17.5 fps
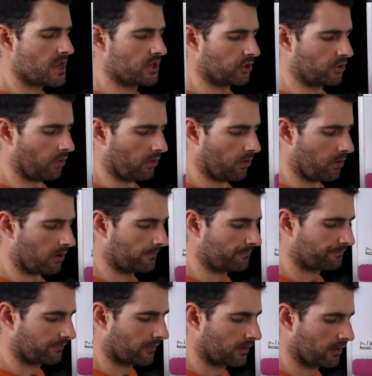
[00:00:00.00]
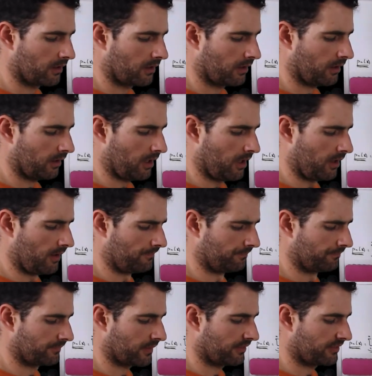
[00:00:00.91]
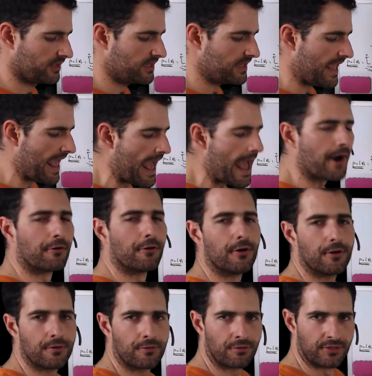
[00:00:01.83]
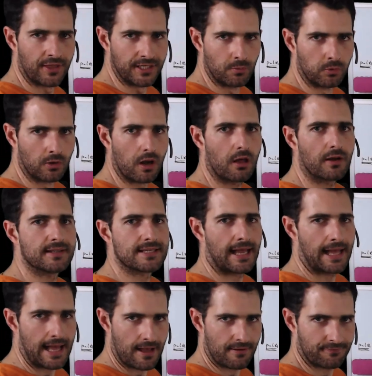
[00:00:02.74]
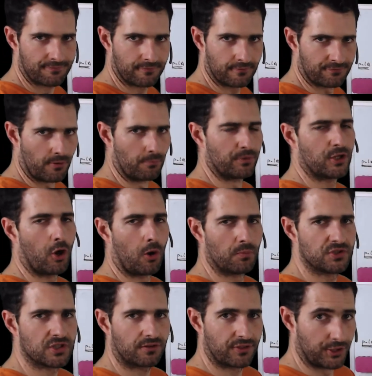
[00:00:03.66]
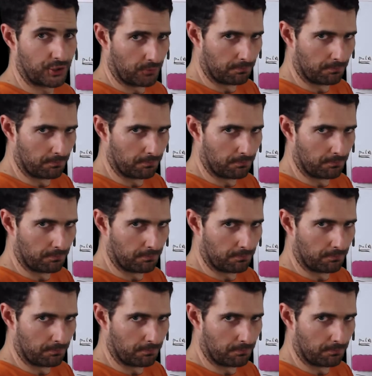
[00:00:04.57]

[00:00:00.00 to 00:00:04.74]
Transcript: your the error that you would like to have from the object that you